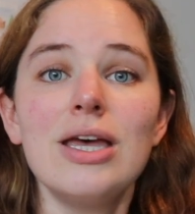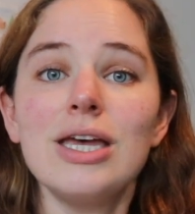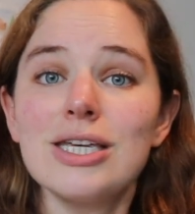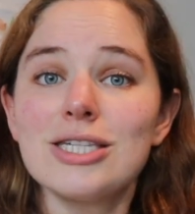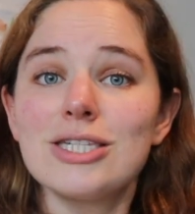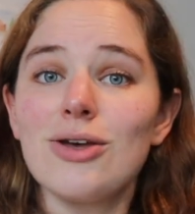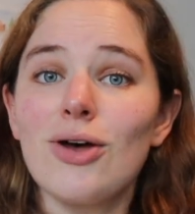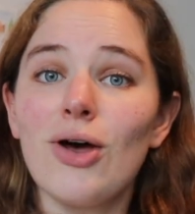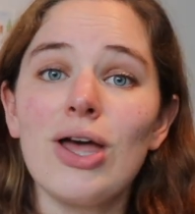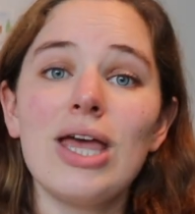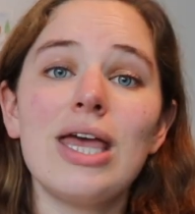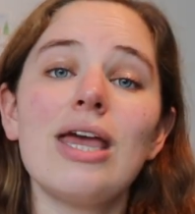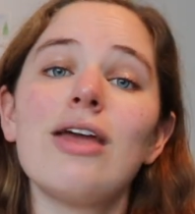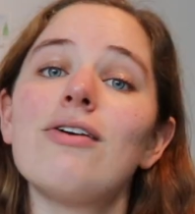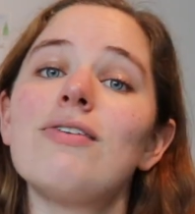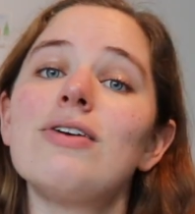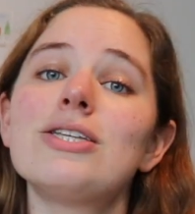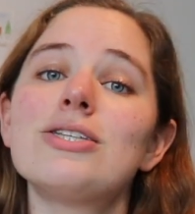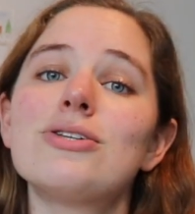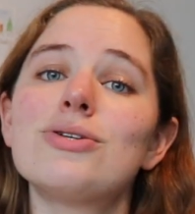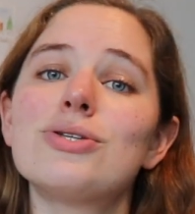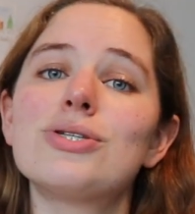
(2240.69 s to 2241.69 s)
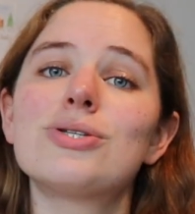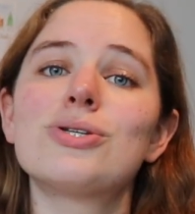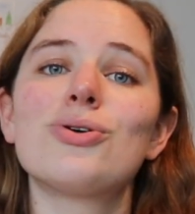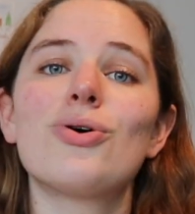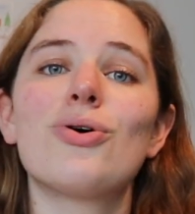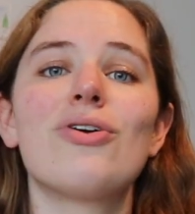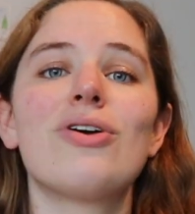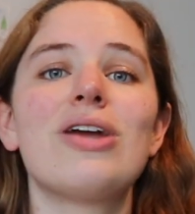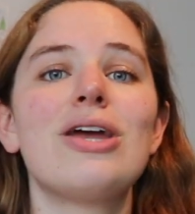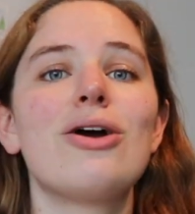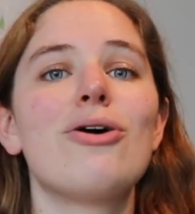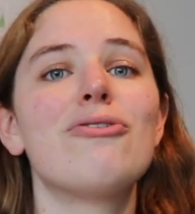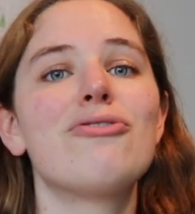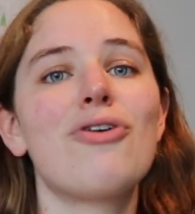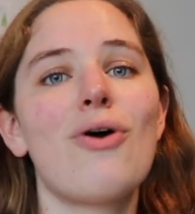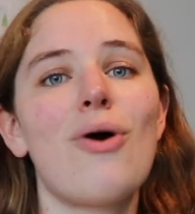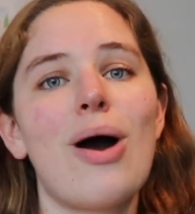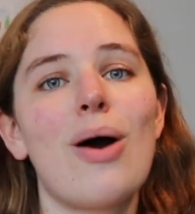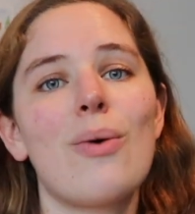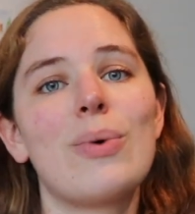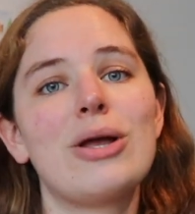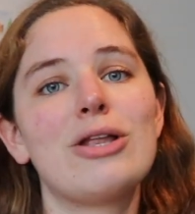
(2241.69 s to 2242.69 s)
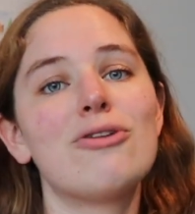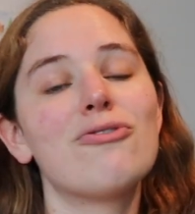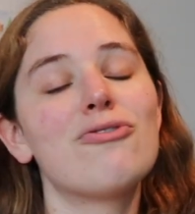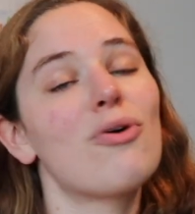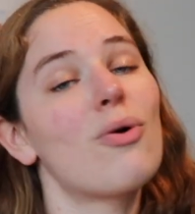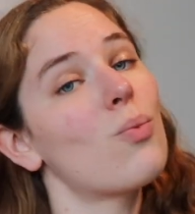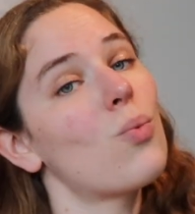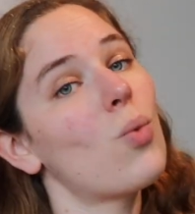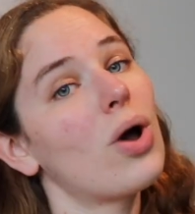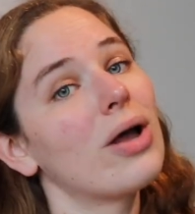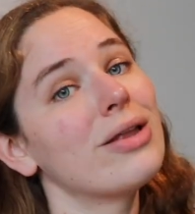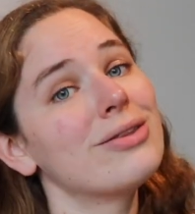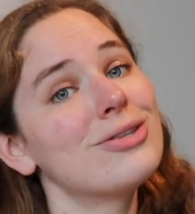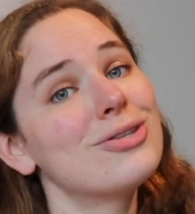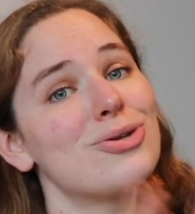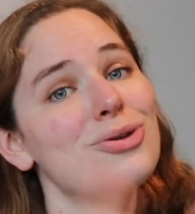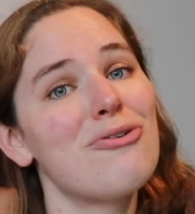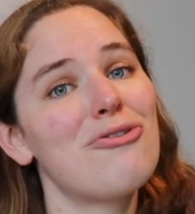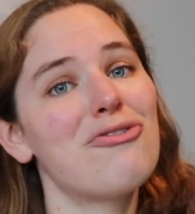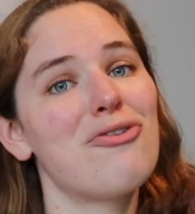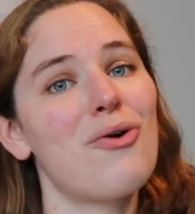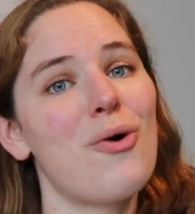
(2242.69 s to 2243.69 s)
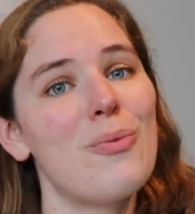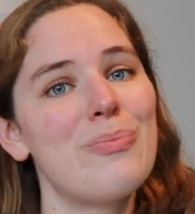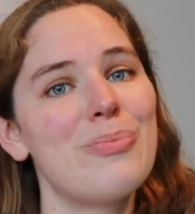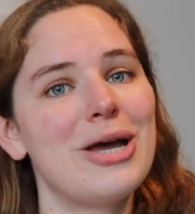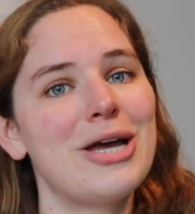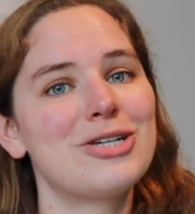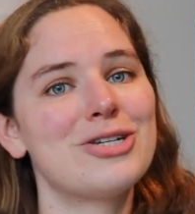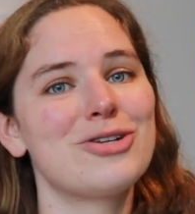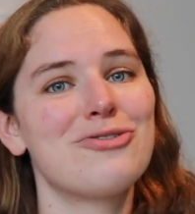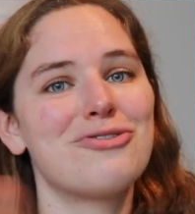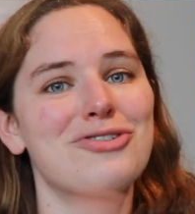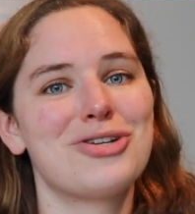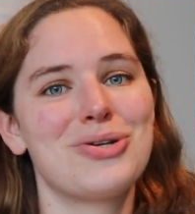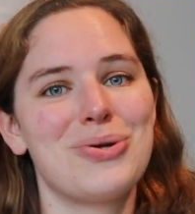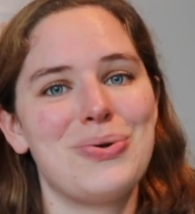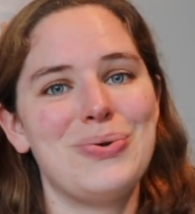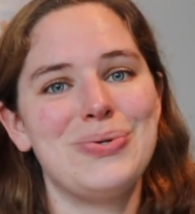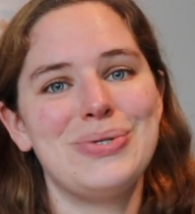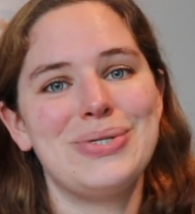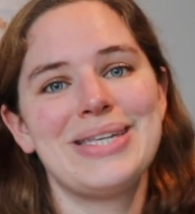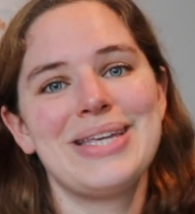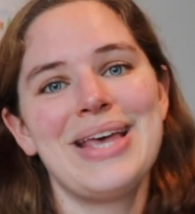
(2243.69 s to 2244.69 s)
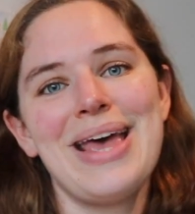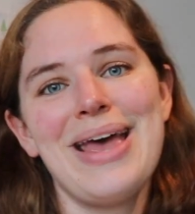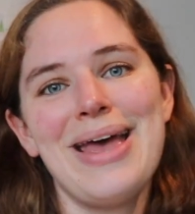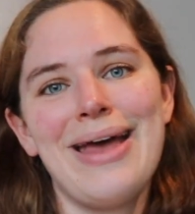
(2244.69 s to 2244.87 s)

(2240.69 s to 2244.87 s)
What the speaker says: So here is the story of how I went from 1 to 4 pairs of shoes.